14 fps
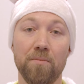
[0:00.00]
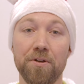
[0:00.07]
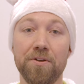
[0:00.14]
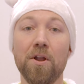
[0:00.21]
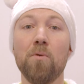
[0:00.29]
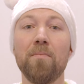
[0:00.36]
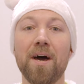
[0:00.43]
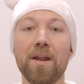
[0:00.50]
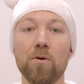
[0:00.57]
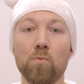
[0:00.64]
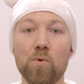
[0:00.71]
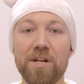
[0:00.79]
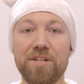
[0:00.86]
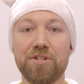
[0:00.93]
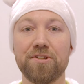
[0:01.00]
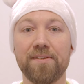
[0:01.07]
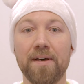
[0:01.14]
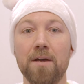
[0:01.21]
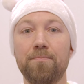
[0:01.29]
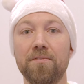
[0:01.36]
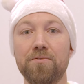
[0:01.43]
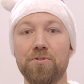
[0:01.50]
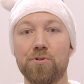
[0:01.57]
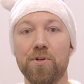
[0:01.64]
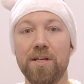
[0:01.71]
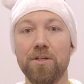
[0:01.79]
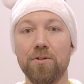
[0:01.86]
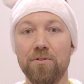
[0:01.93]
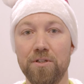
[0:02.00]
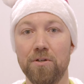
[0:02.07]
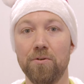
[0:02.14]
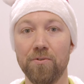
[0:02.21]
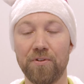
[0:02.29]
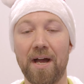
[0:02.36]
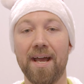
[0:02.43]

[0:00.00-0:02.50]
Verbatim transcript: But no matter which type of tree you use,